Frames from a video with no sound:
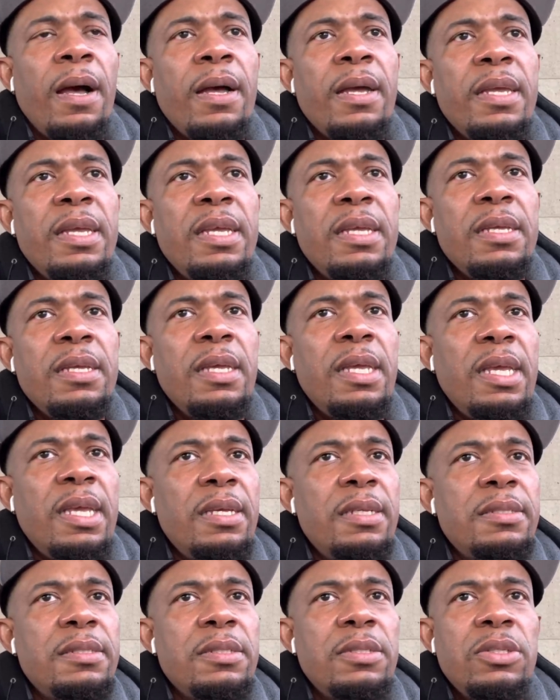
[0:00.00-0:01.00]

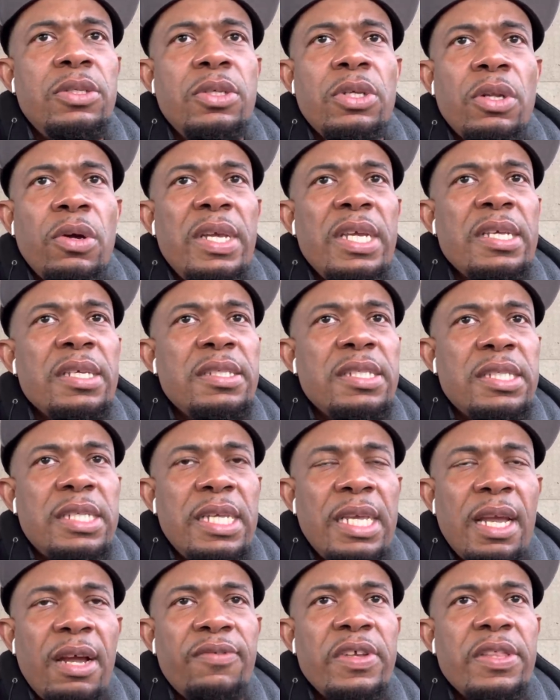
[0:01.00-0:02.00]
He can
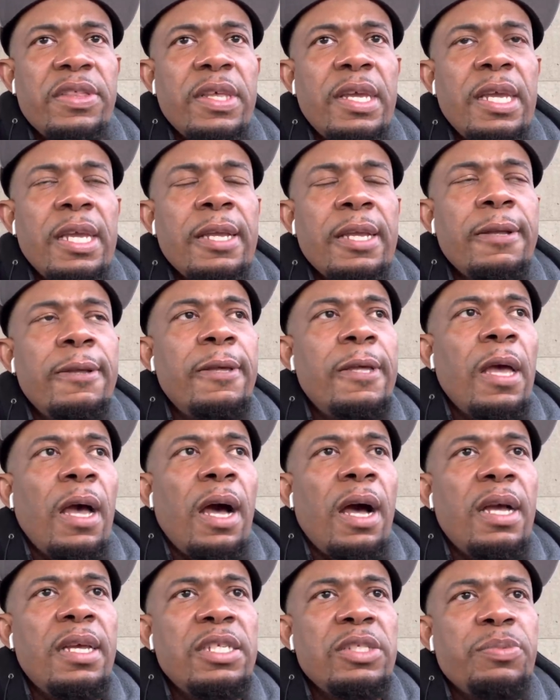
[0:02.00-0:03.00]
see everything.
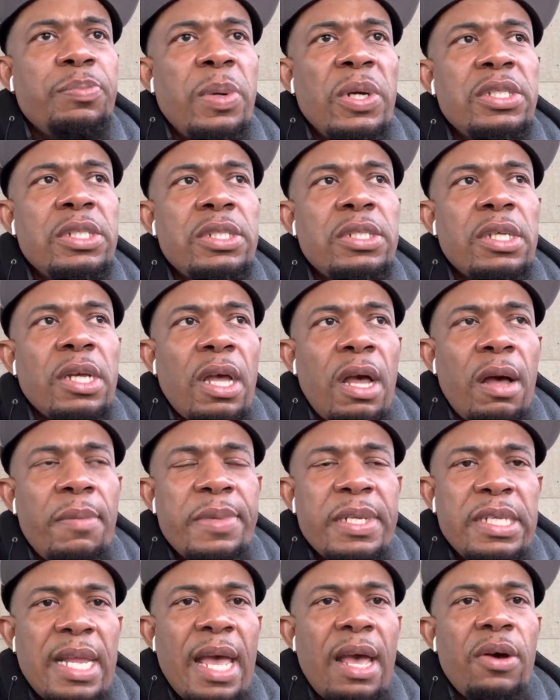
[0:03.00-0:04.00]
His punches are
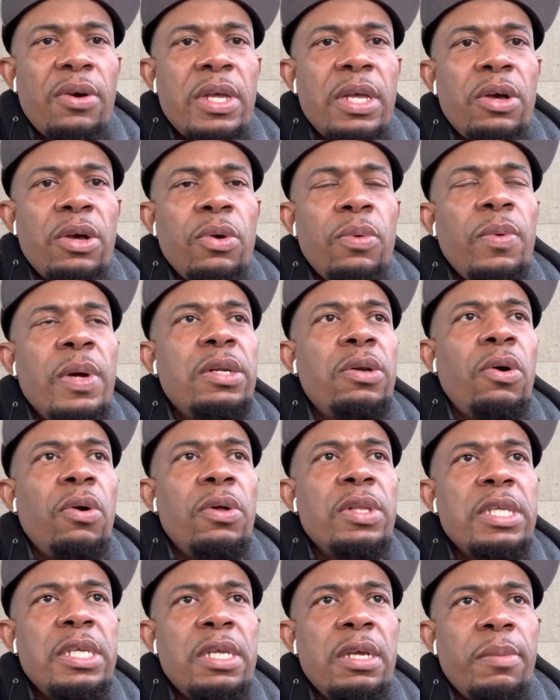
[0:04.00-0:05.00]
coming downhill when
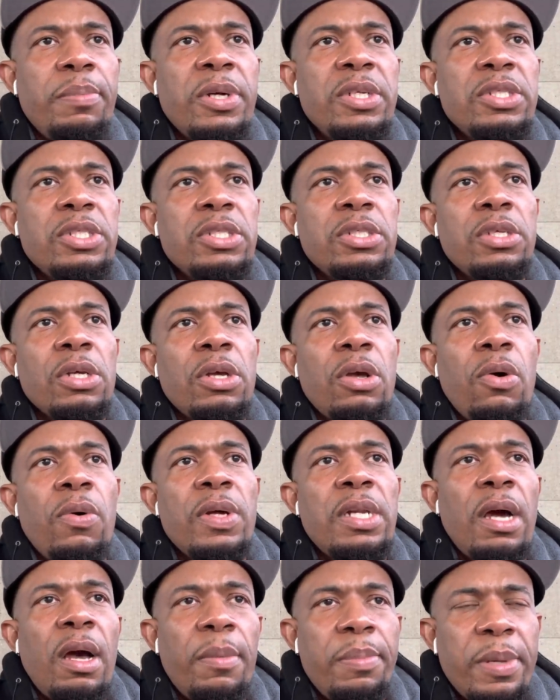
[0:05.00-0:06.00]
all of your punches are
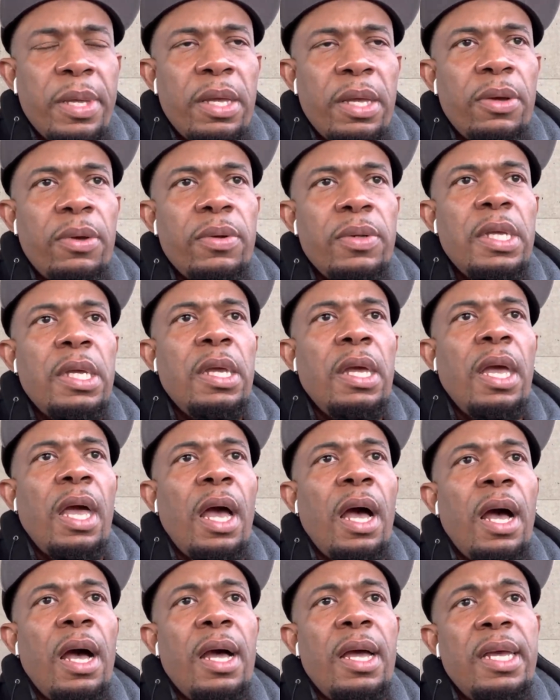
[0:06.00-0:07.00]
going uphill.
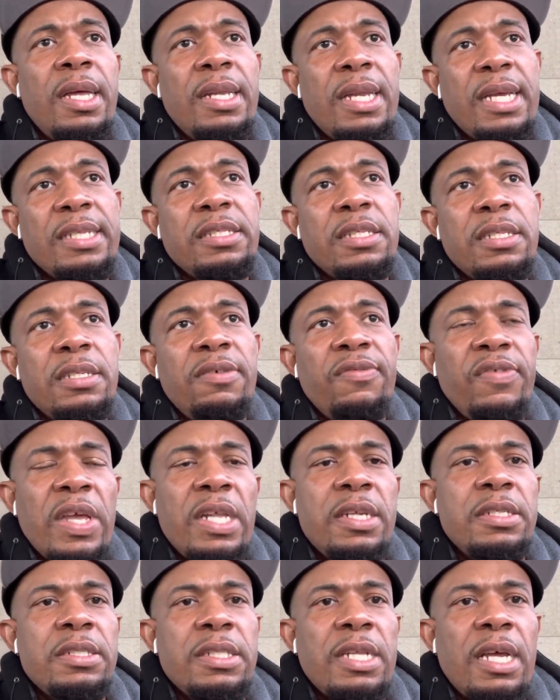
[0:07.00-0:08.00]
And that's an
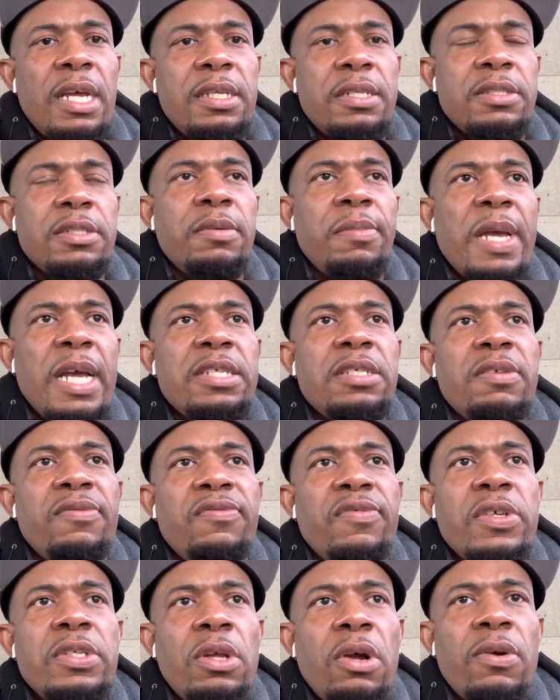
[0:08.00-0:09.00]
advantage that Sebastian
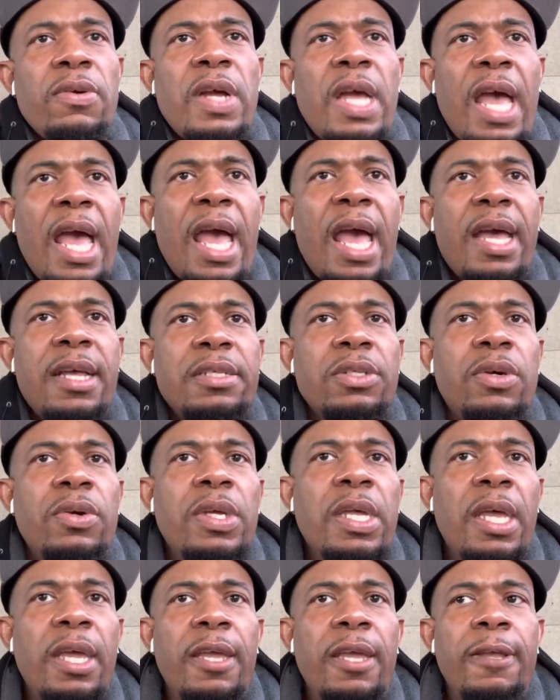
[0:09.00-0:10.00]
Fundora has,
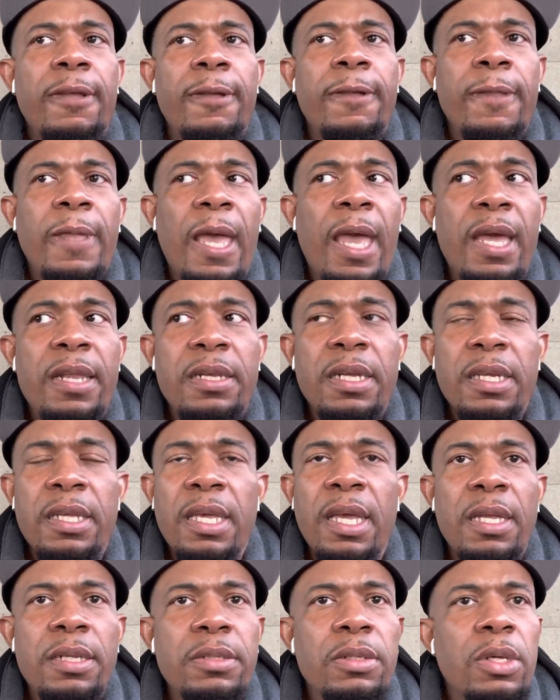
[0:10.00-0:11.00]
okay? And
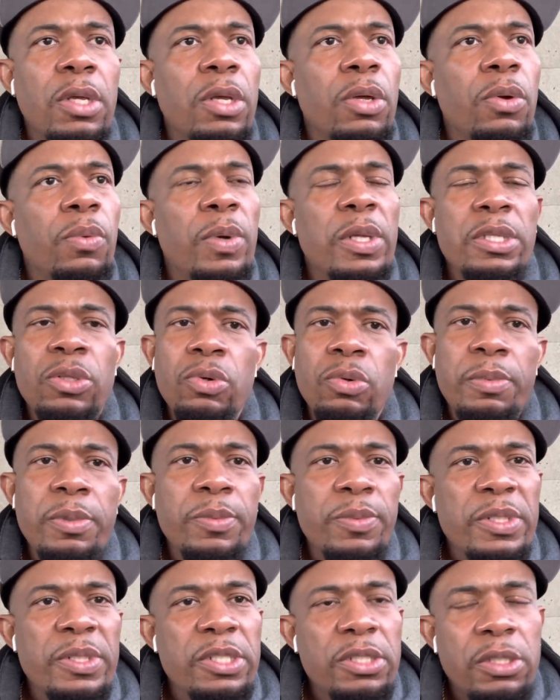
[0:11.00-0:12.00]
again, when
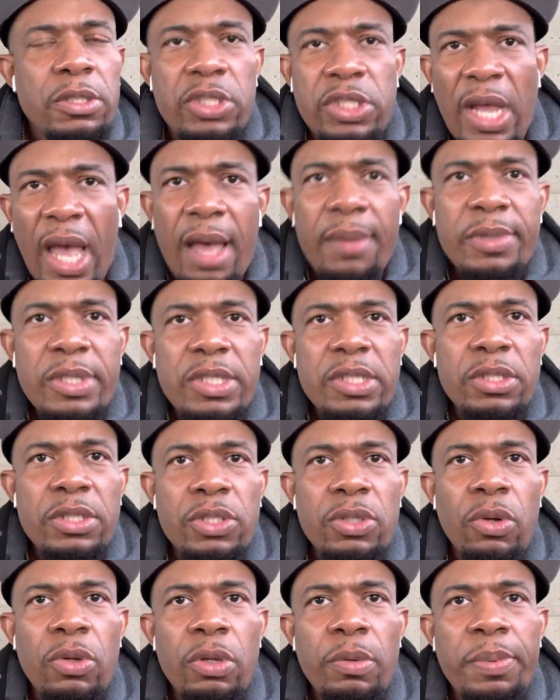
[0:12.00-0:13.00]
Lubin was jabbing to the
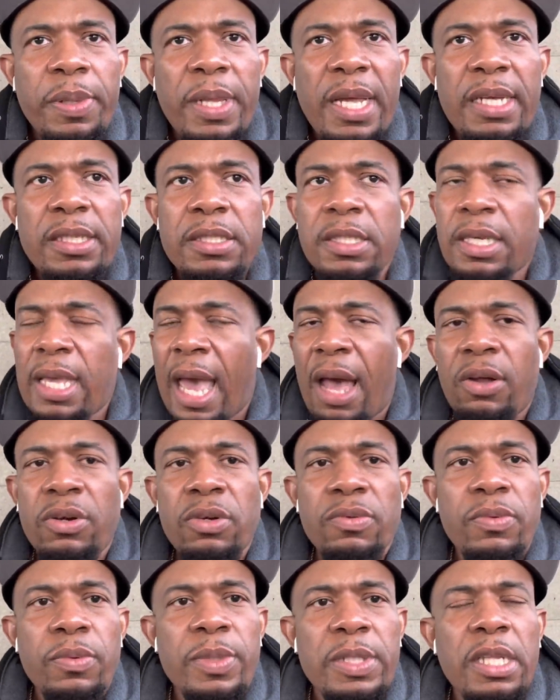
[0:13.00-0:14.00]
solar plex,
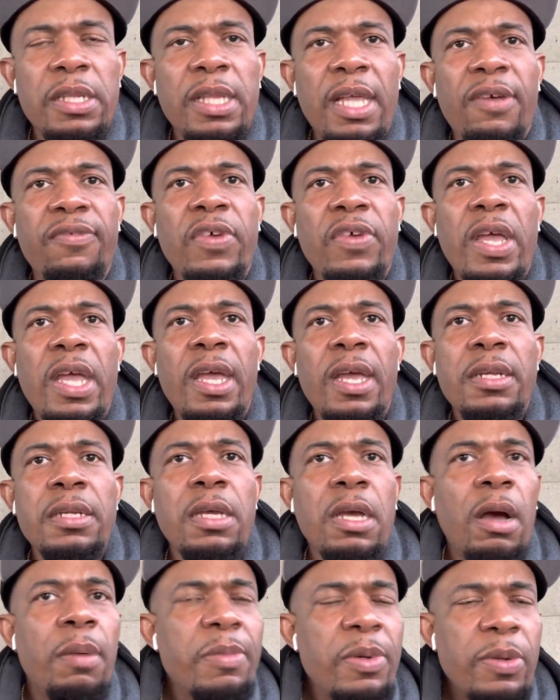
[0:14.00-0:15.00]
countering with the left
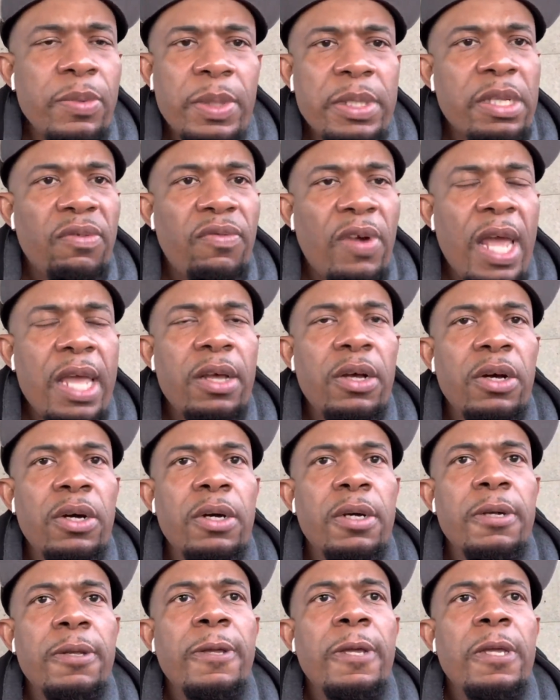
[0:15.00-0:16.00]
hand, coming with the right
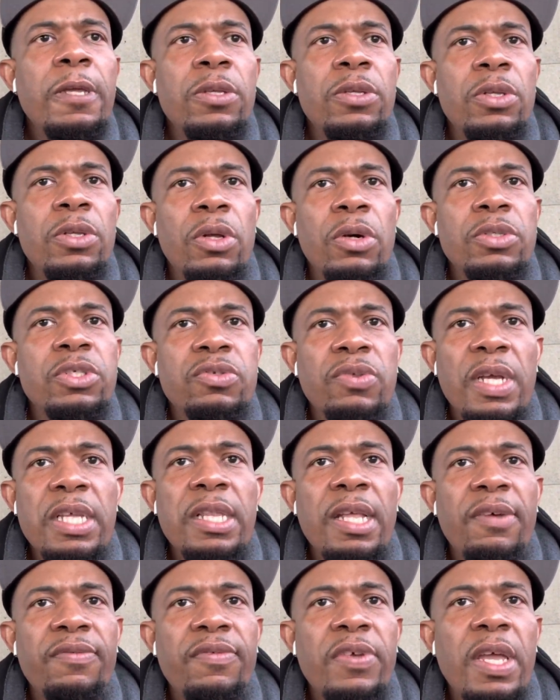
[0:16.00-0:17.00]
hook, you know, straight
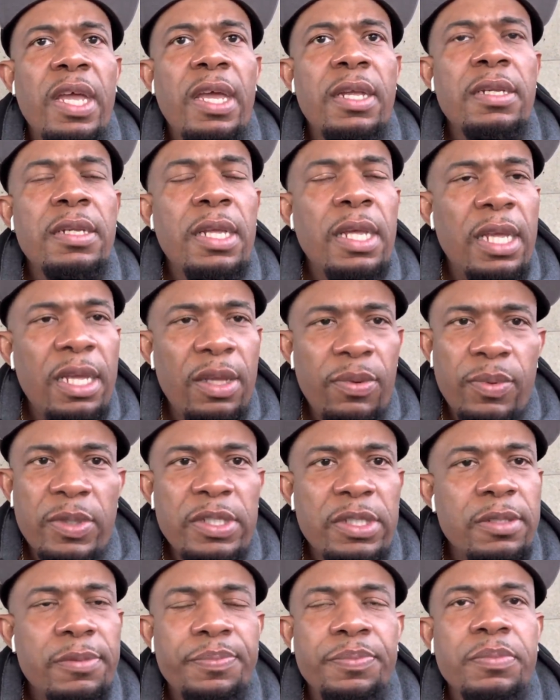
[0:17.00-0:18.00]
left hand, he
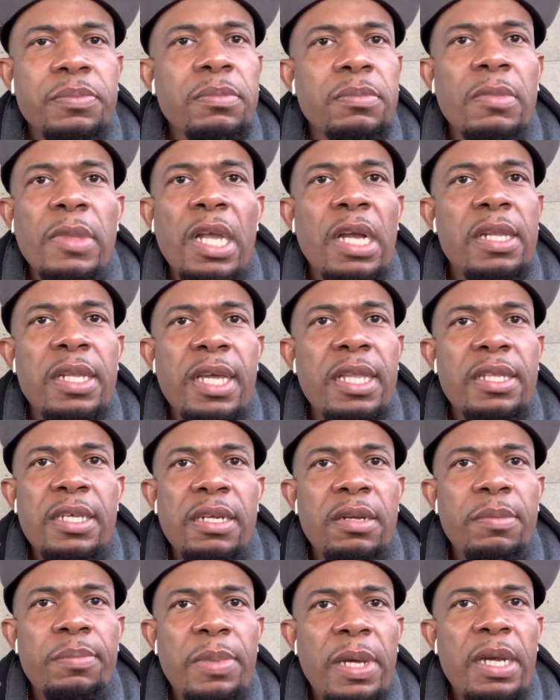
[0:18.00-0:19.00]
was clearly
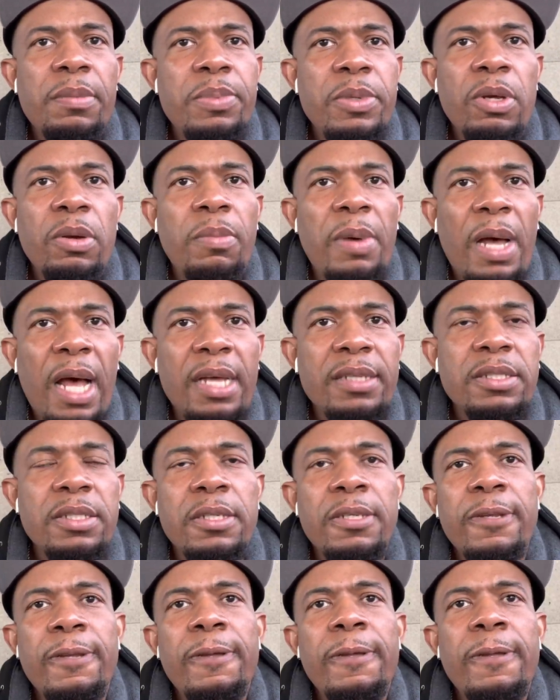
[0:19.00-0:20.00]
the better pure
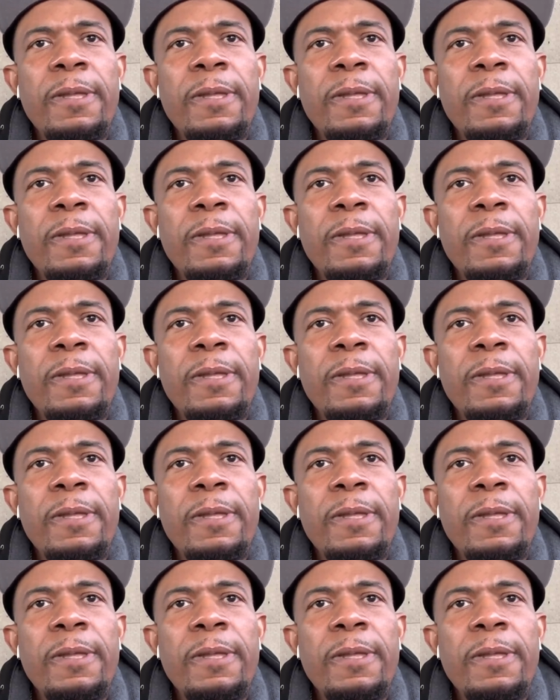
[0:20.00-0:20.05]
boxer.